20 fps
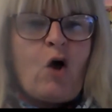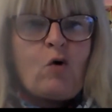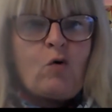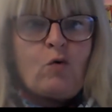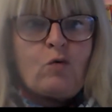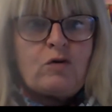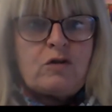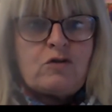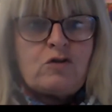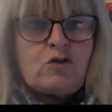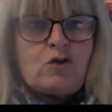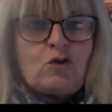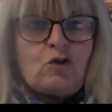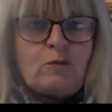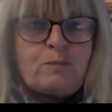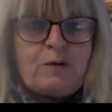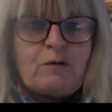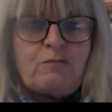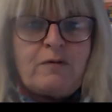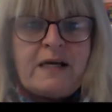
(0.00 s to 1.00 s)
own
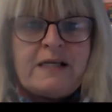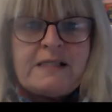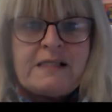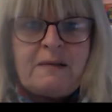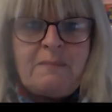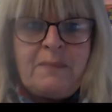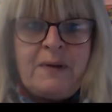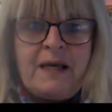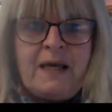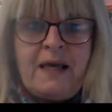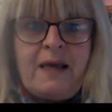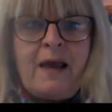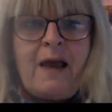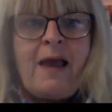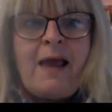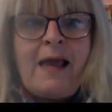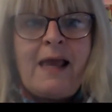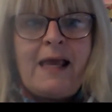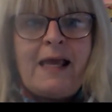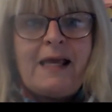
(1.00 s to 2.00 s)
soup recipe.
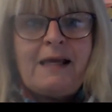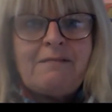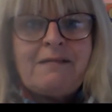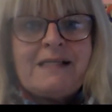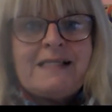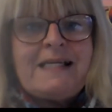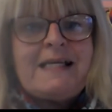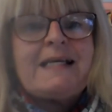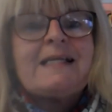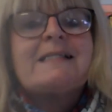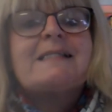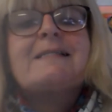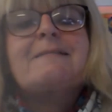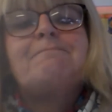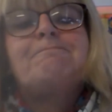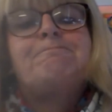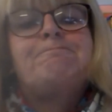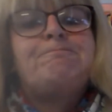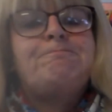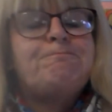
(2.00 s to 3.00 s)
Here it is.
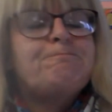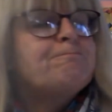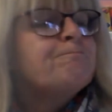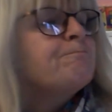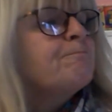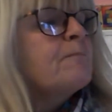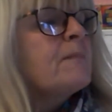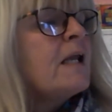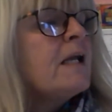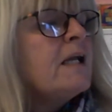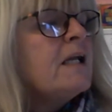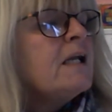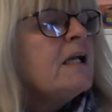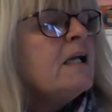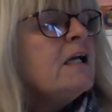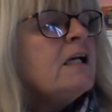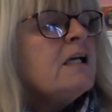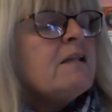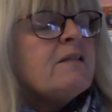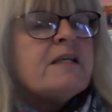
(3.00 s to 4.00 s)

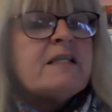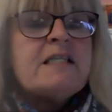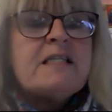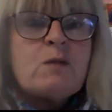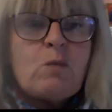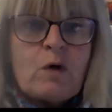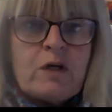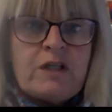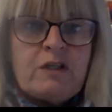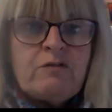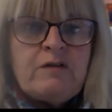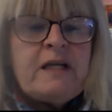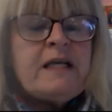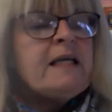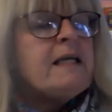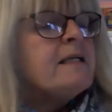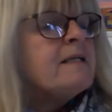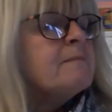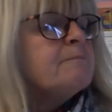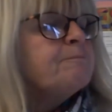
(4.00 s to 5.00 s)
This is what you'll
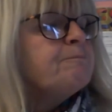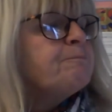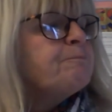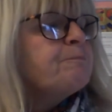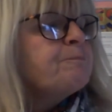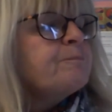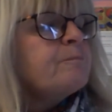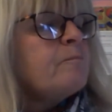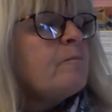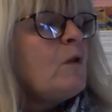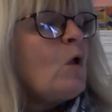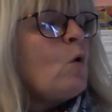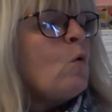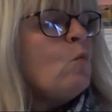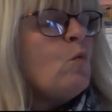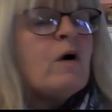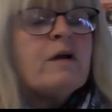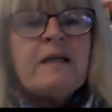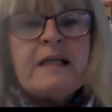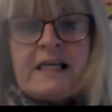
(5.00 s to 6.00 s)
need.
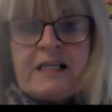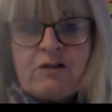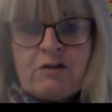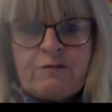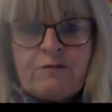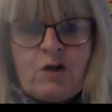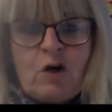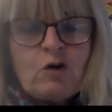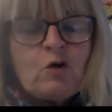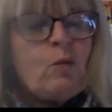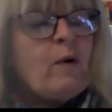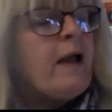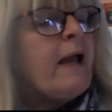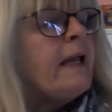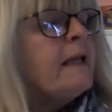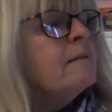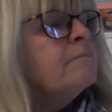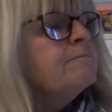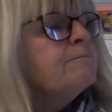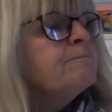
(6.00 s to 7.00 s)
One litre of dog
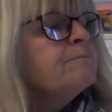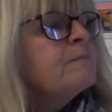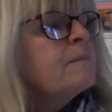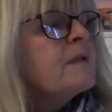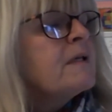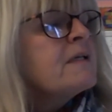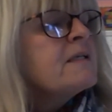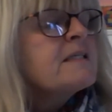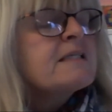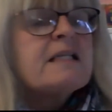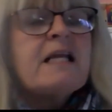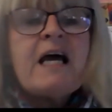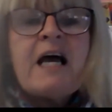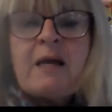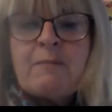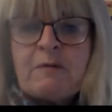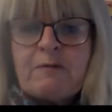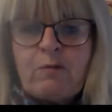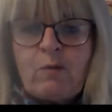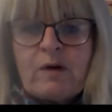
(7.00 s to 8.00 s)
whey,
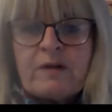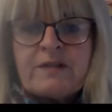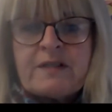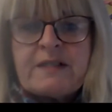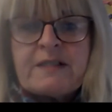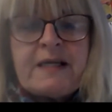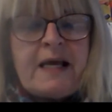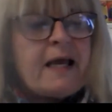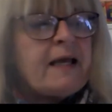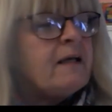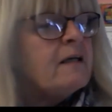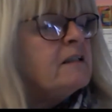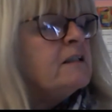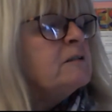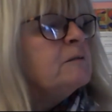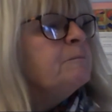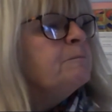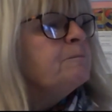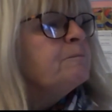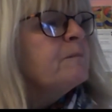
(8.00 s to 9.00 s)
slime of one
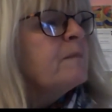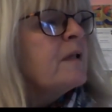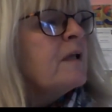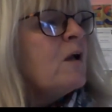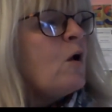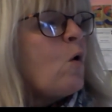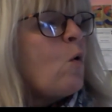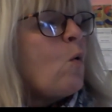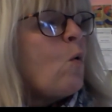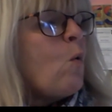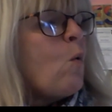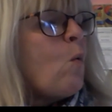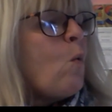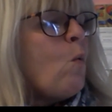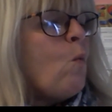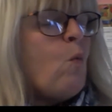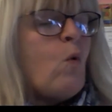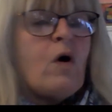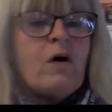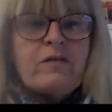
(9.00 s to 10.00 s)
snail,
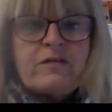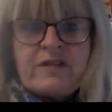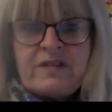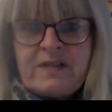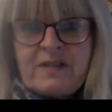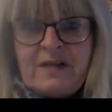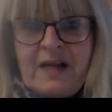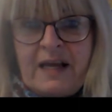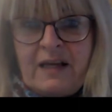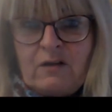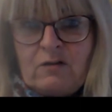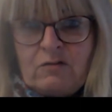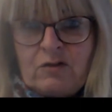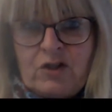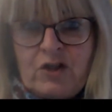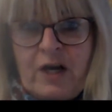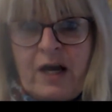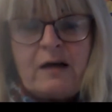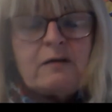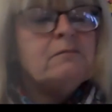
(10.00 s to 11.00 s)
one snail
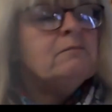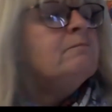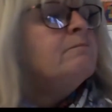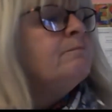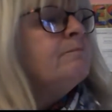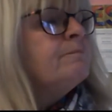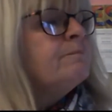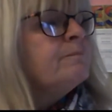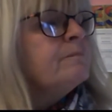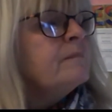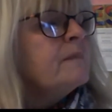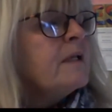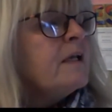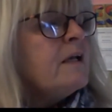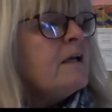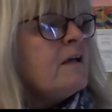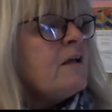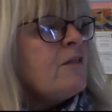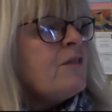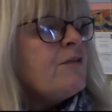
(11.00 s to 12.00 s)
shell,
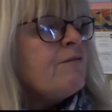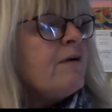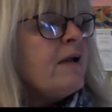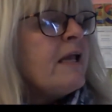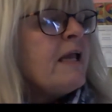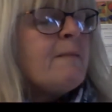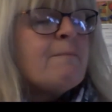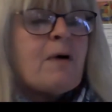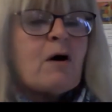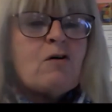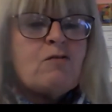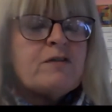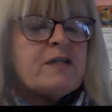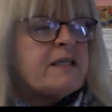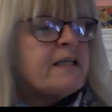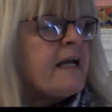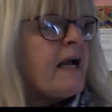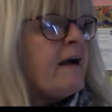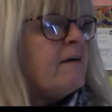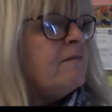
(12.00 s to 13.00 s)
three mouldy
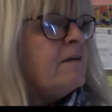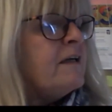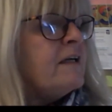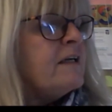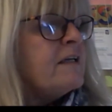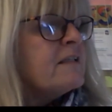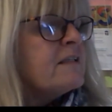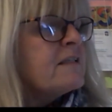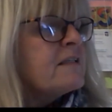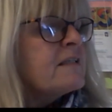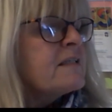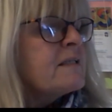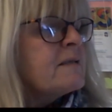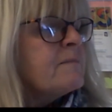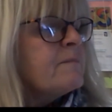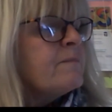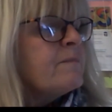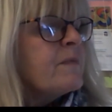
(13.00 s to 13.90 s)
carrots,